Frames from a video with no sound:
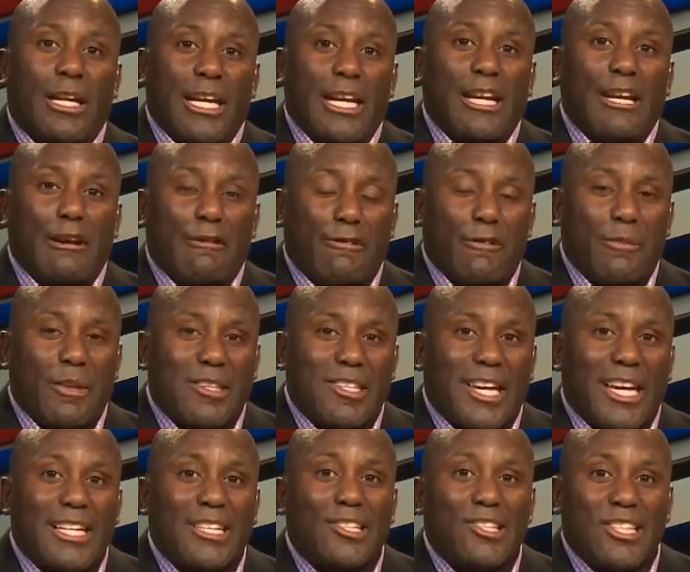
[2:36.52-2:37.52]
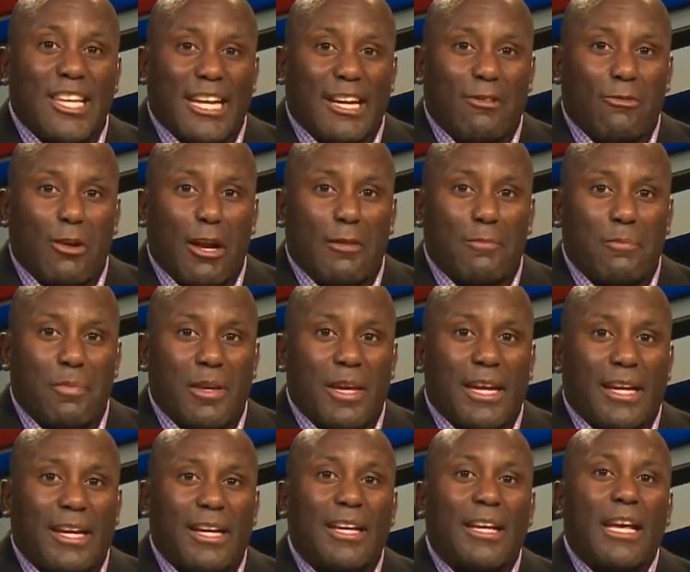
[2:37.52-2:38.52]
to hear from the Titans' second round
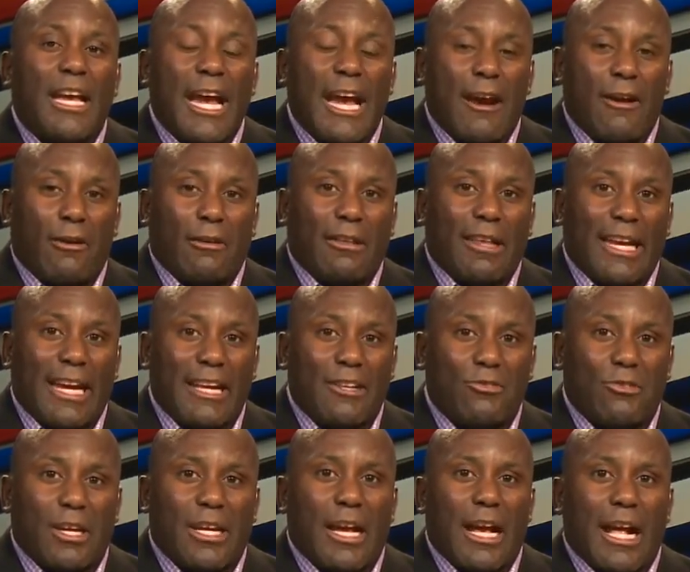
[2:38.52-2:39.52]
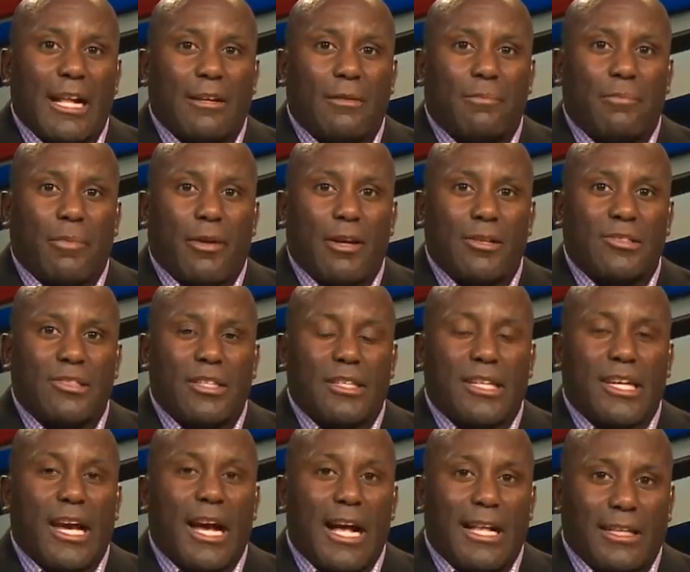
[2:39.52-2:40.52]
pick, Harold Landry out of Boston
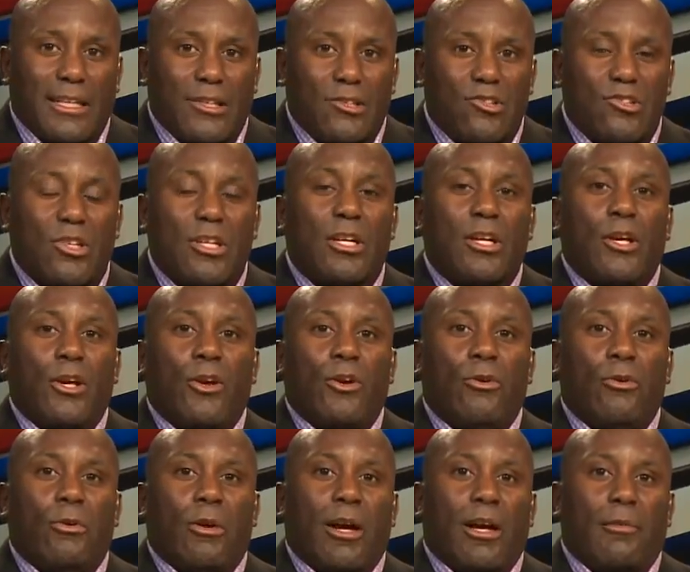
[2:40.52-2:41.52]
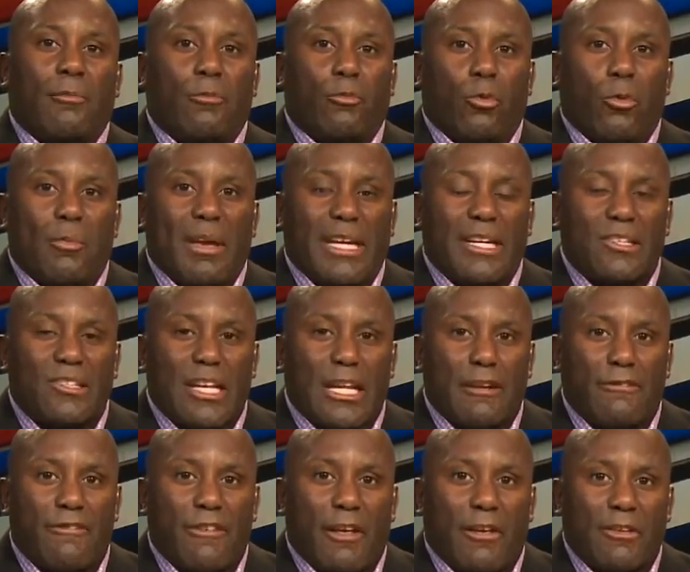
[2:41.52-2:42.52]
College, who um, will make his
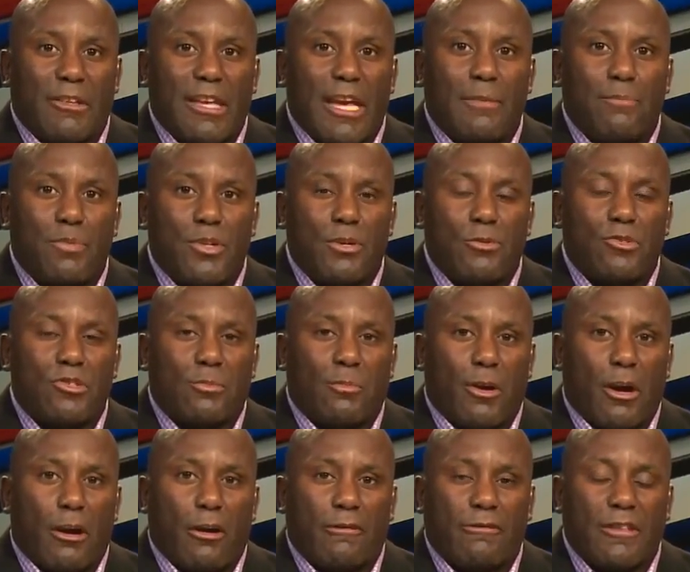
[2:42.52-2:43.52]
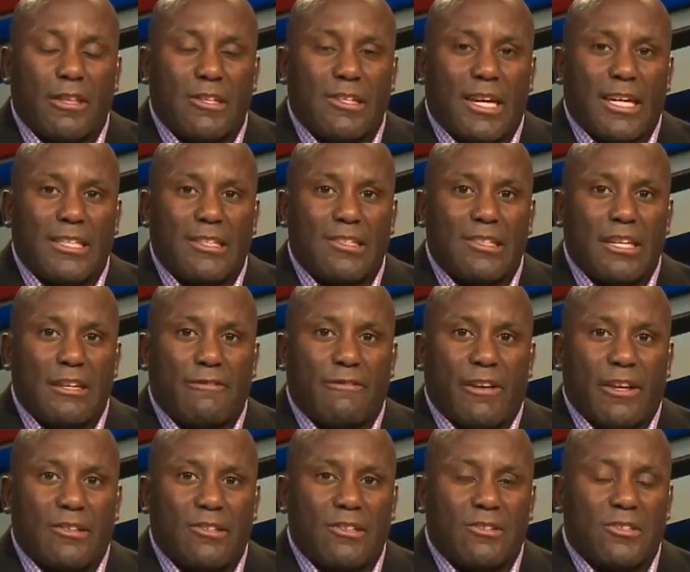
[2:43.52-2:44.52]
NFL debut tomorrow for the Titans
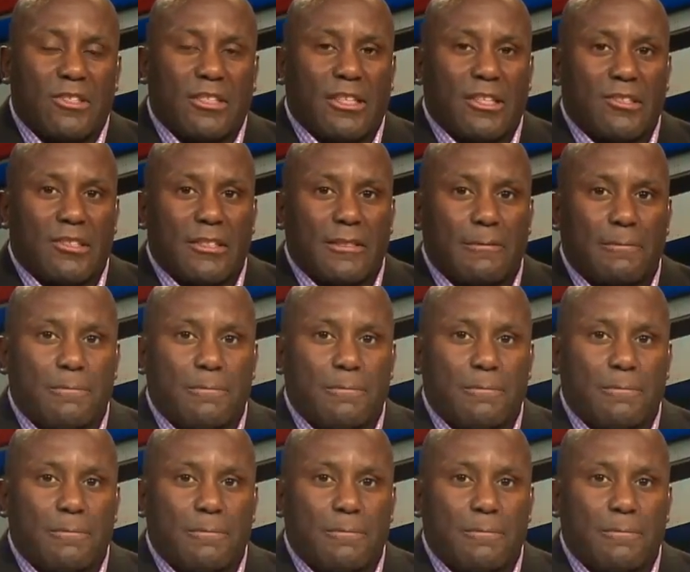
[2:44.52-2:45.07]
defense. Here's a listen.